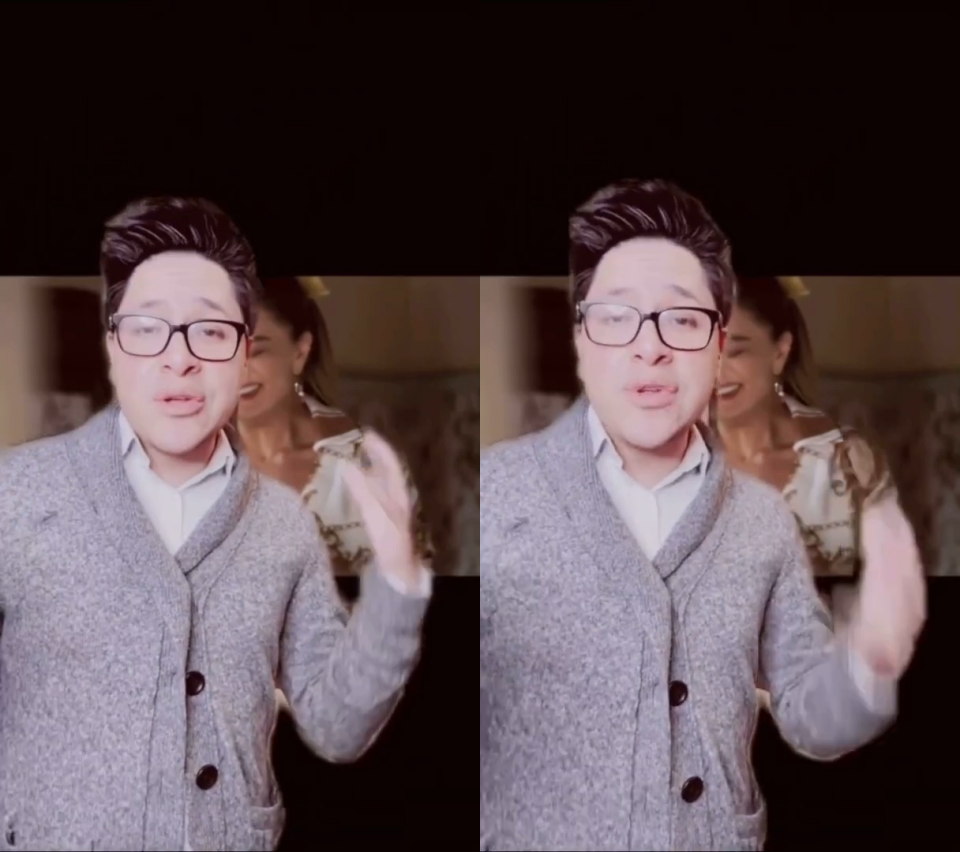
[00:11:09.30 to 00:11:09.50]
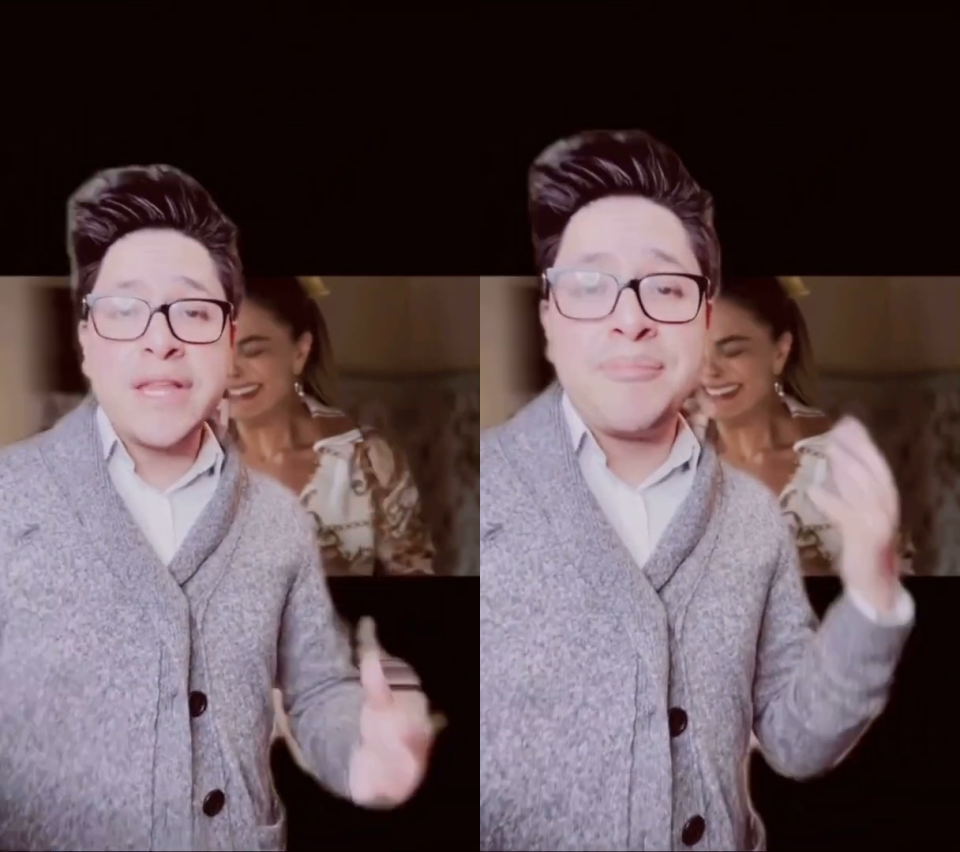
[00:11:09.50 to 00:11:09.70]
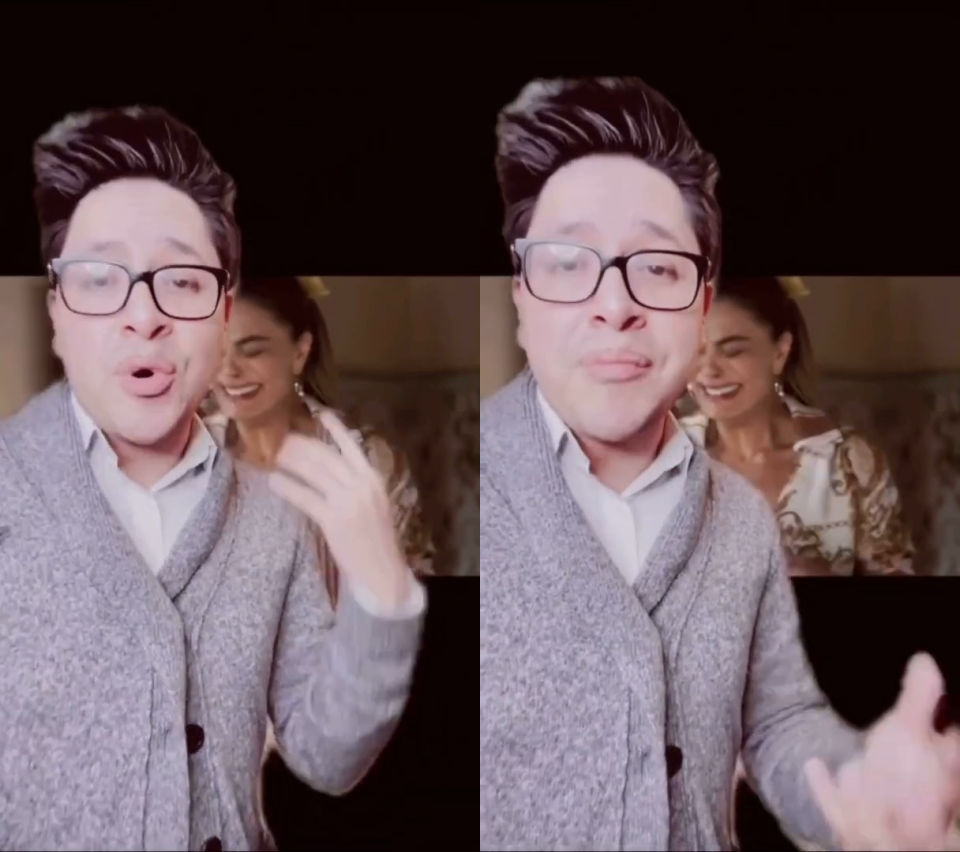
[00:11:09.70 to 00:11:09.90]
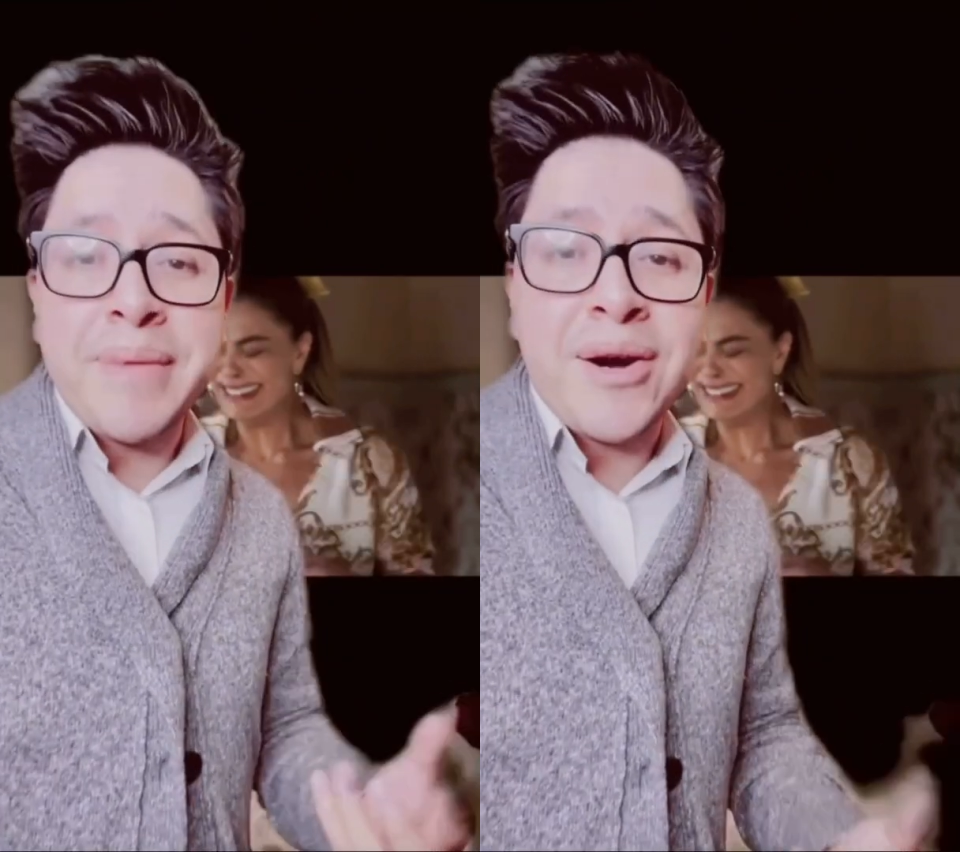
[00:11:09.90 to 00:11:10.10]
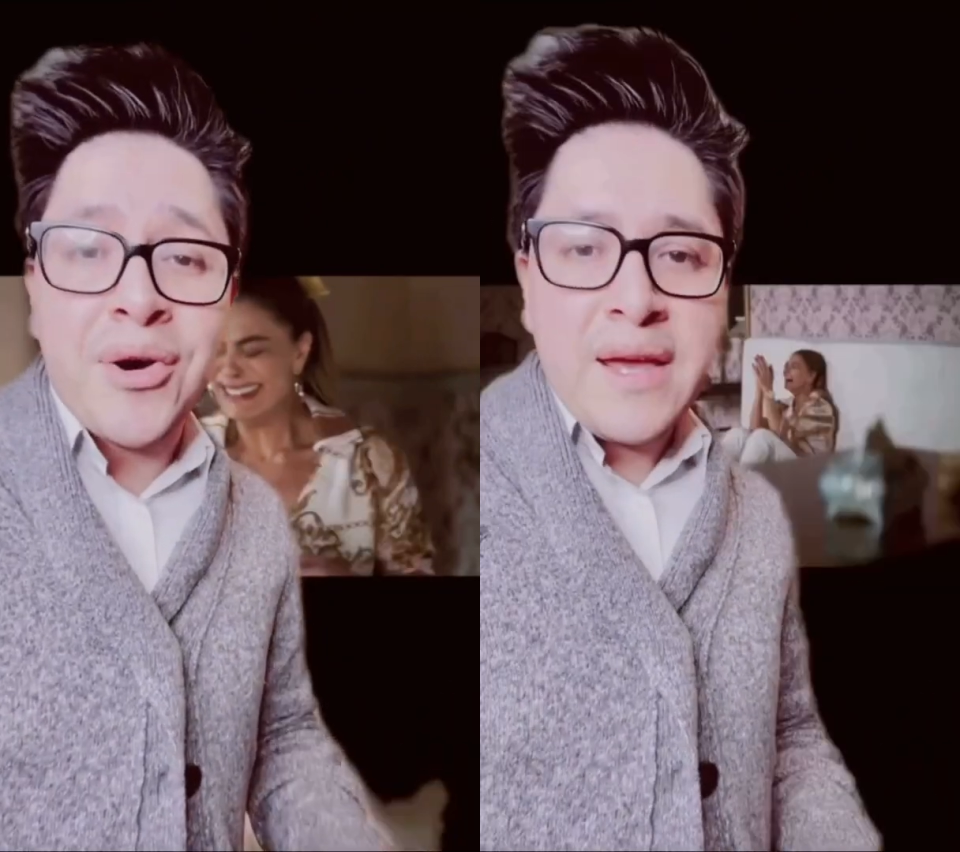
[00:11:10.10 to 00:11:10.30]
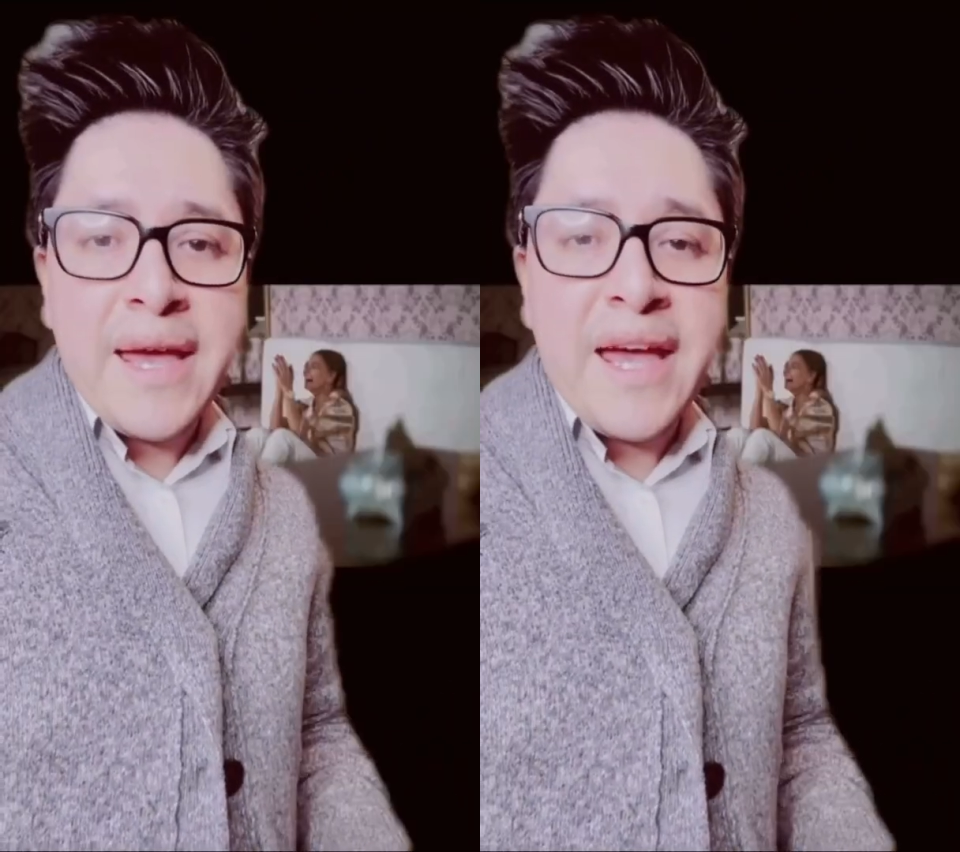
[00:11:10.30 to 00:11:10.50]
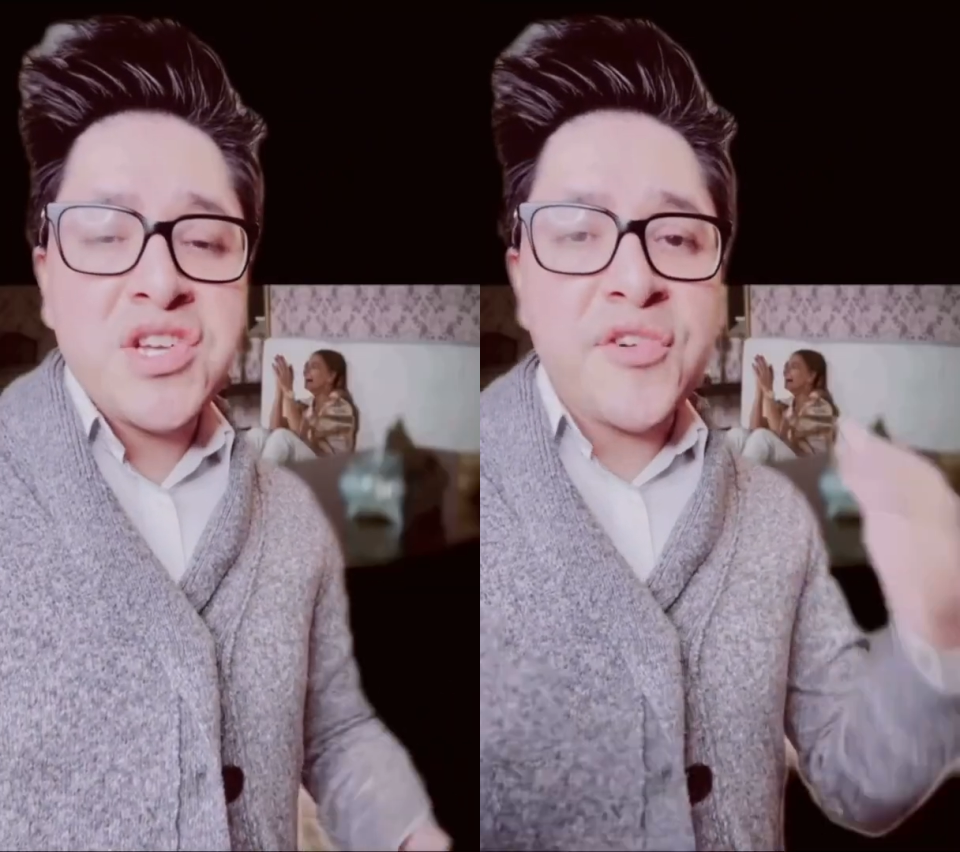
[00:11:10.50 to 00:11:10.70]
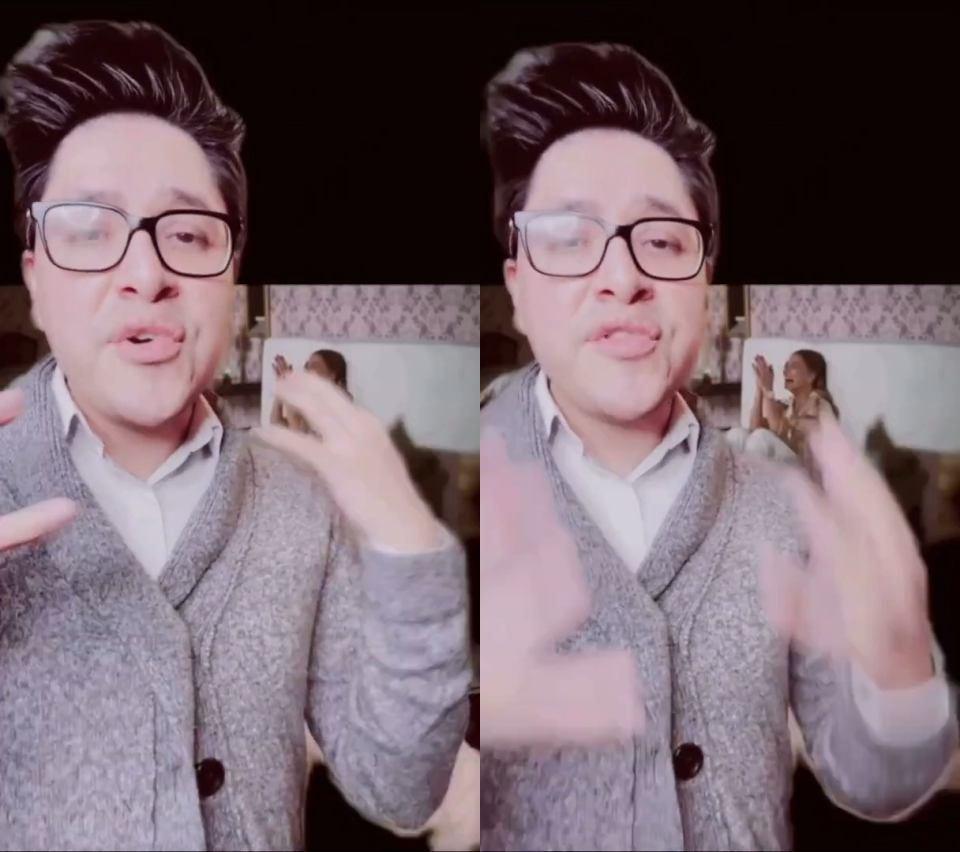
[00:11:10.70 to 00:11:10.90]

literally broke my heart. It just hurt